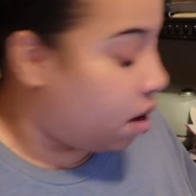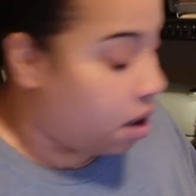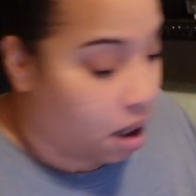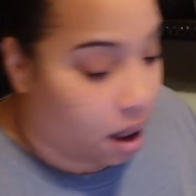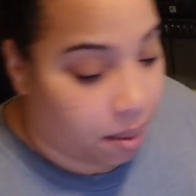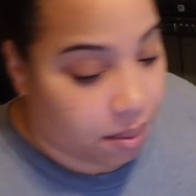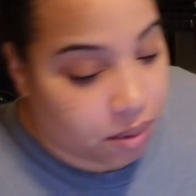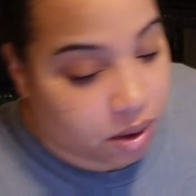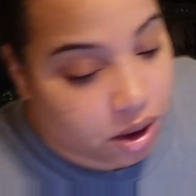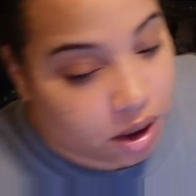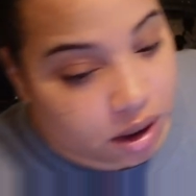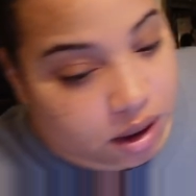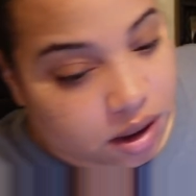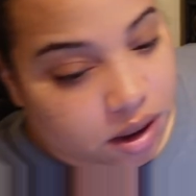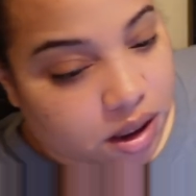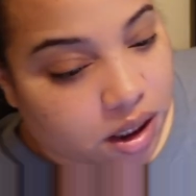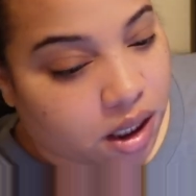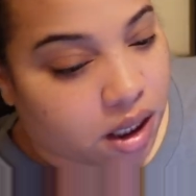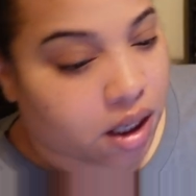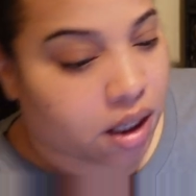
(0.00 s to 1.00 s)
I'm
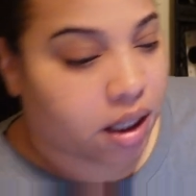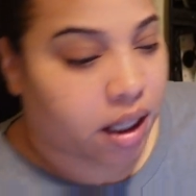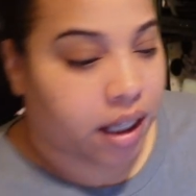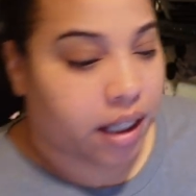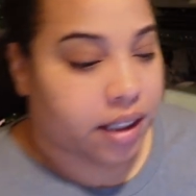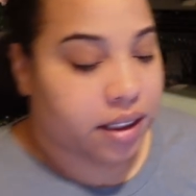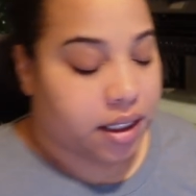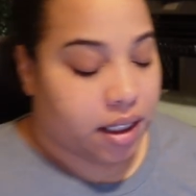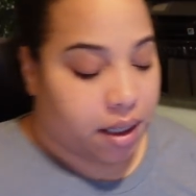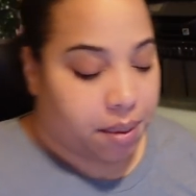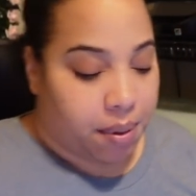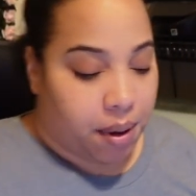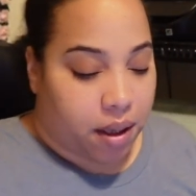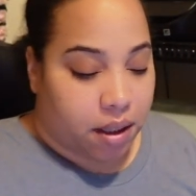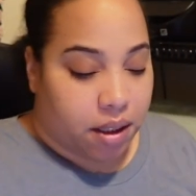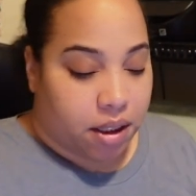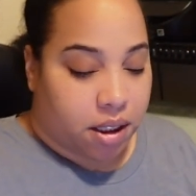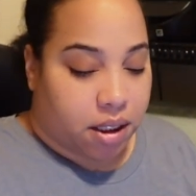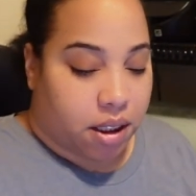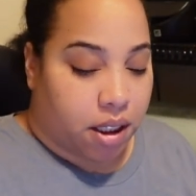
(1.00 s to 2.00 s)
just, like I said,
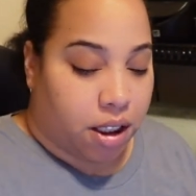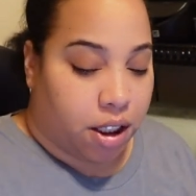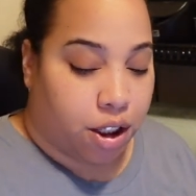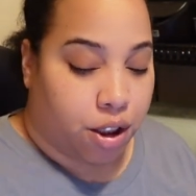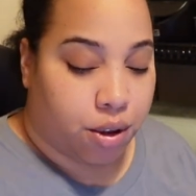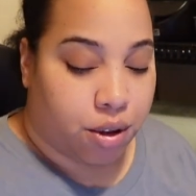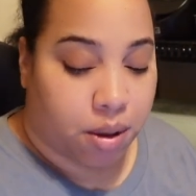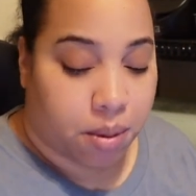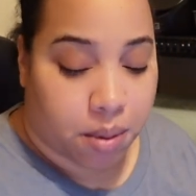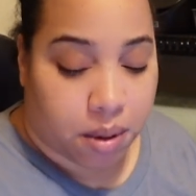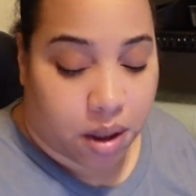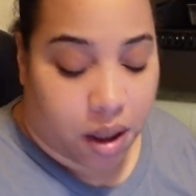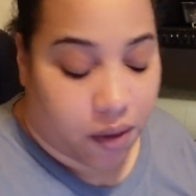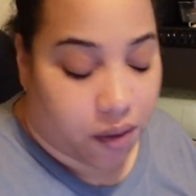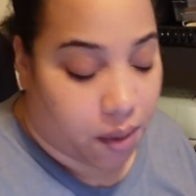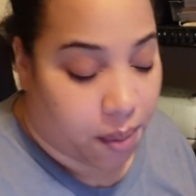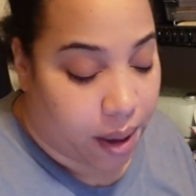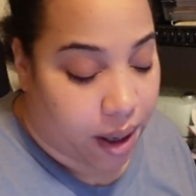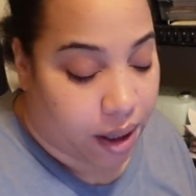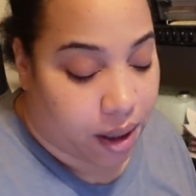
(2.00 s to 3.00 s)
probably just going to do some stuff
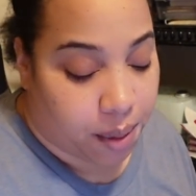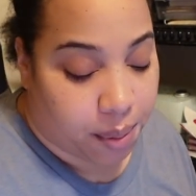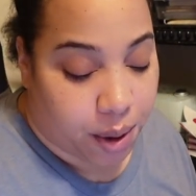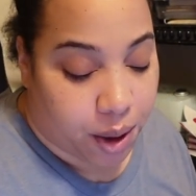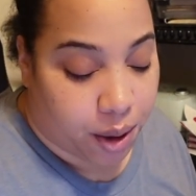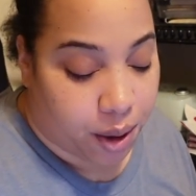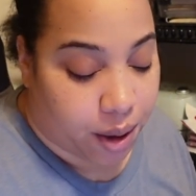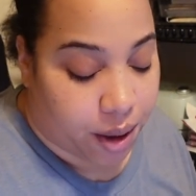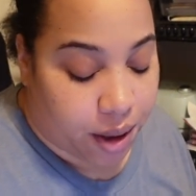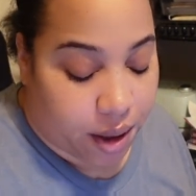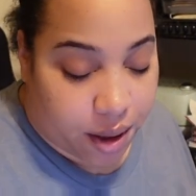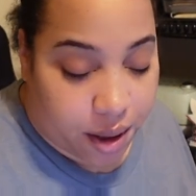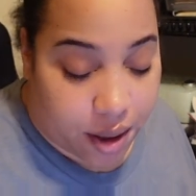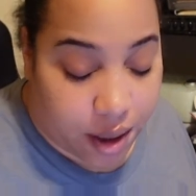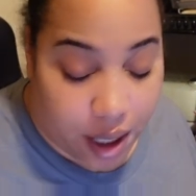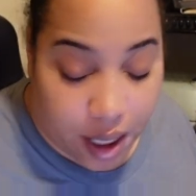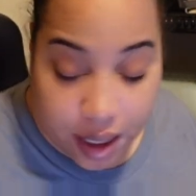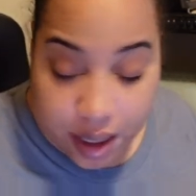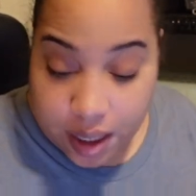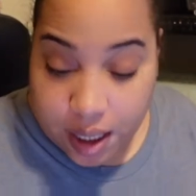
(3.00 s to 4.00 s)
on my computer
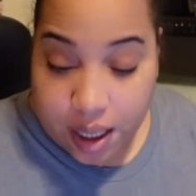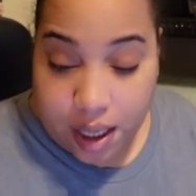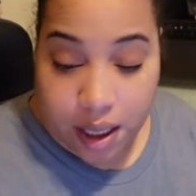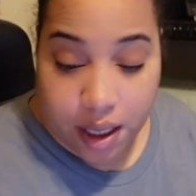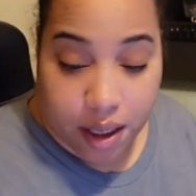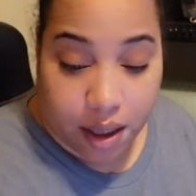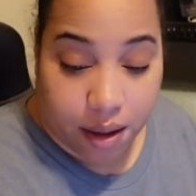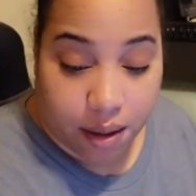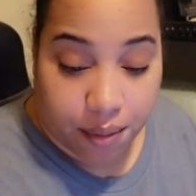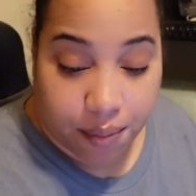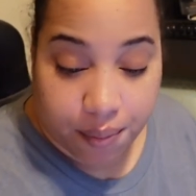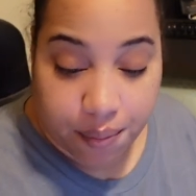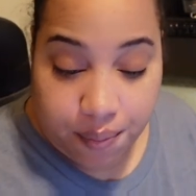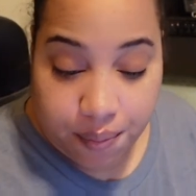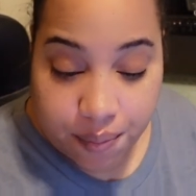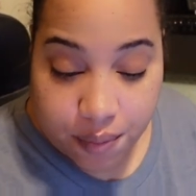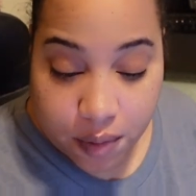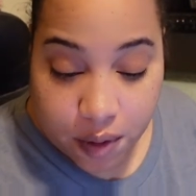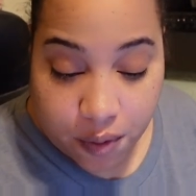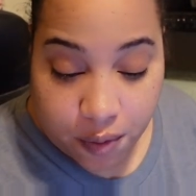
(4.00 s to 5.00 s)
and then
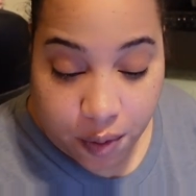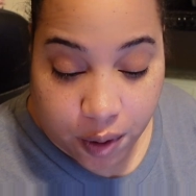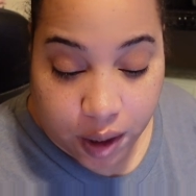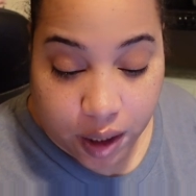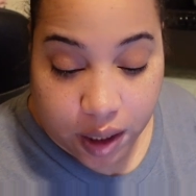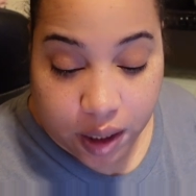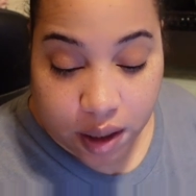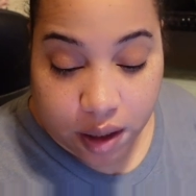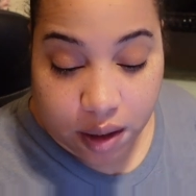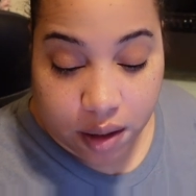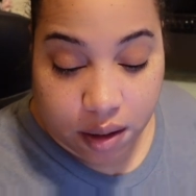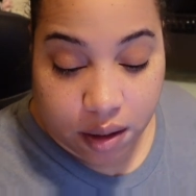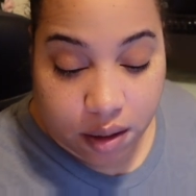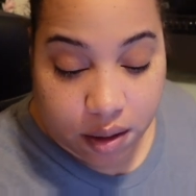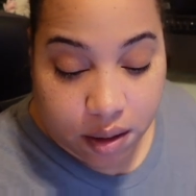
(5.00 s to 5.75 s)
freaking